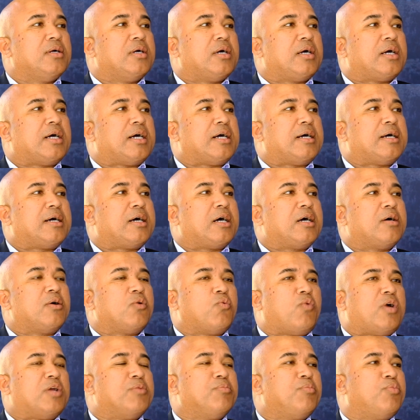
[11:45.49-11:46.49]

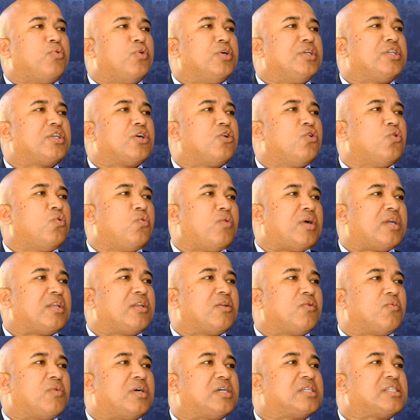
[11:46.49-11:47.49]

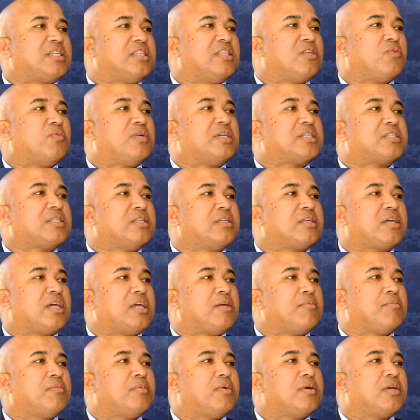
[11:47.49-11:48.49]
1.01 was in the Western
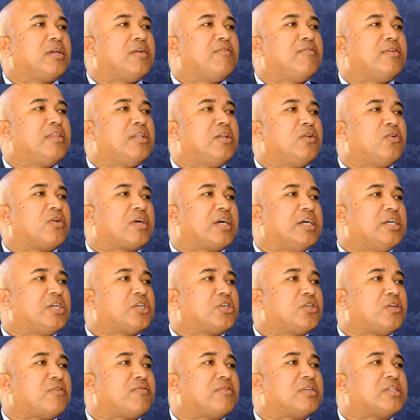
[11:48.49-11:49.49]
Cape, given the
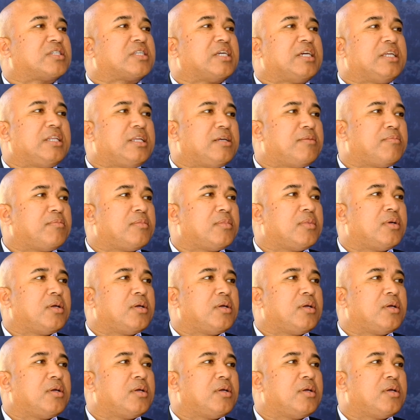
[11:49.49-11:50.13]
location of the stadium,